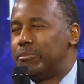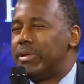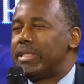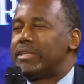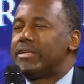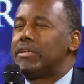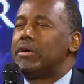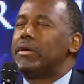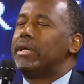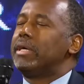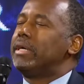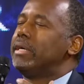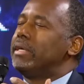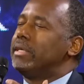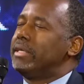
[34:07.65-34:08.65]
but, you know,
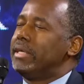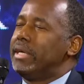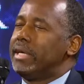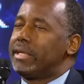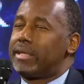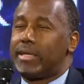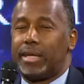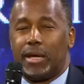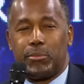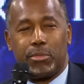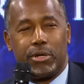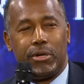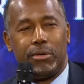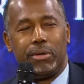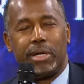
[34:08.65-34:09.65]
it kept
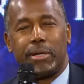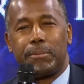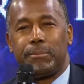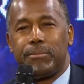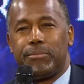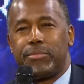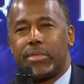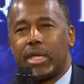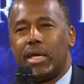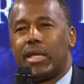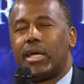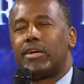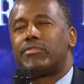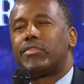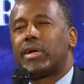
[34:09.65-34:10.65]
going. And
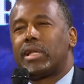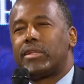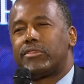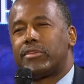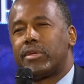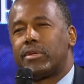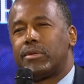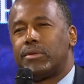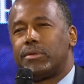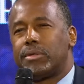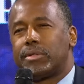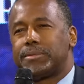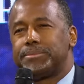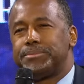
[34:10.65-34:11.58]
I finally said, Lord,